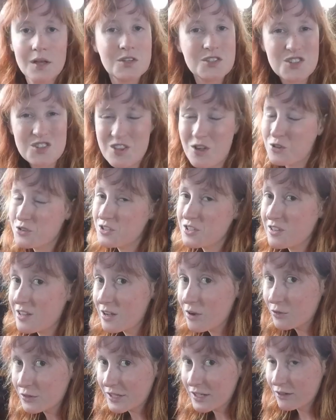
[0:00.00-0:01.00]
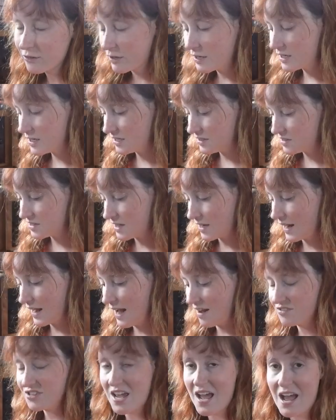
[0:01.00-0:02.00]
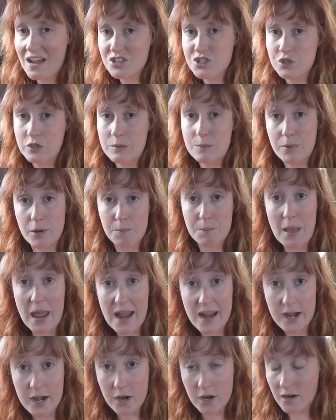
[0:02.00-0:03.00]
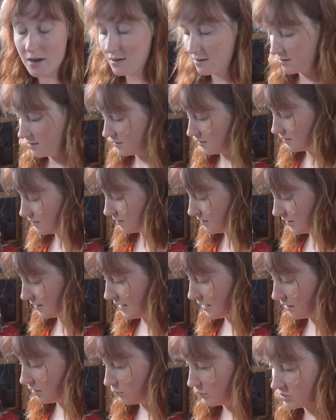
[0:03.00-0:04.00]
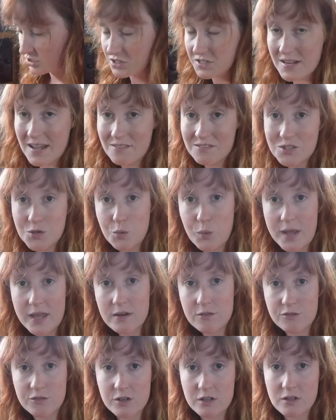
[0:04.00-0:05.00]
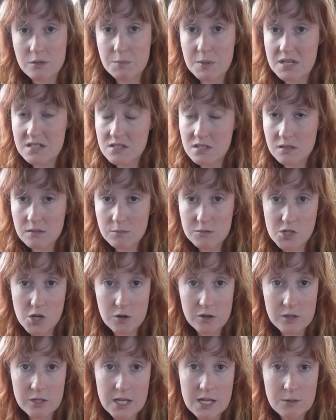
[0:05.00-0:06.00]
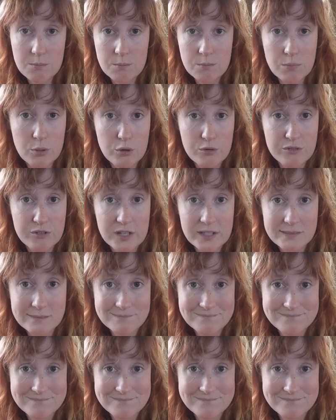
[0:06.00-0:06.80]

So those are the only ingredients that I have to actually prepare. Now we just have to wait for the pizza dough to keep proofing